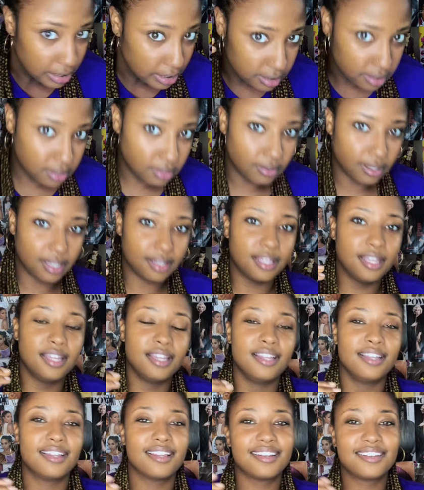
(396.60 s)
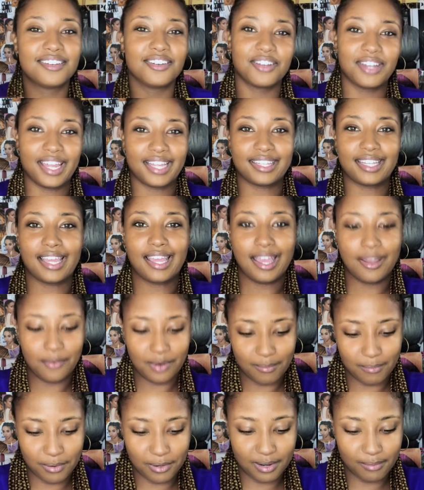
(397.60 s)
do like that with a
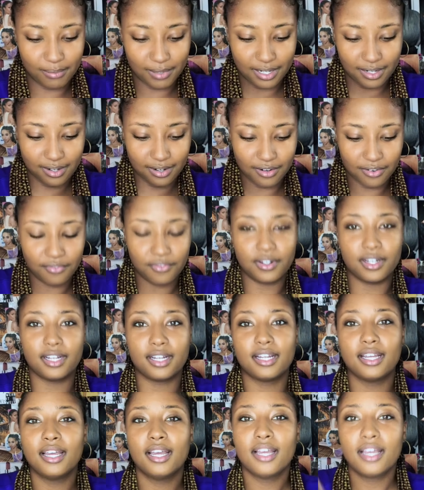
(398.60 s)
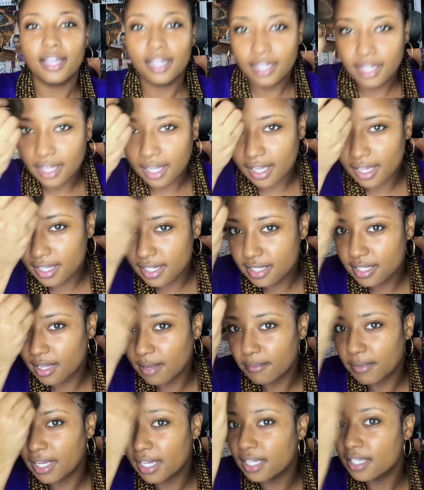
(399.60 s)
beauty blender for a good 10
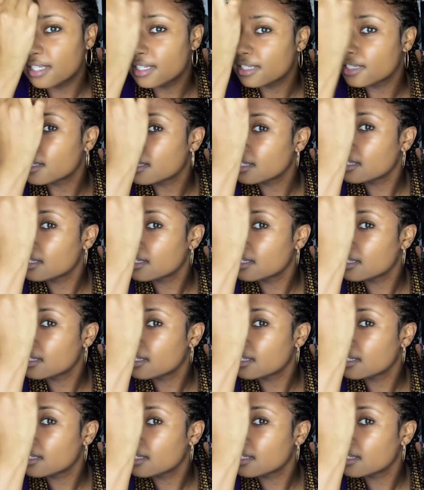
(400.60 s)
minutes.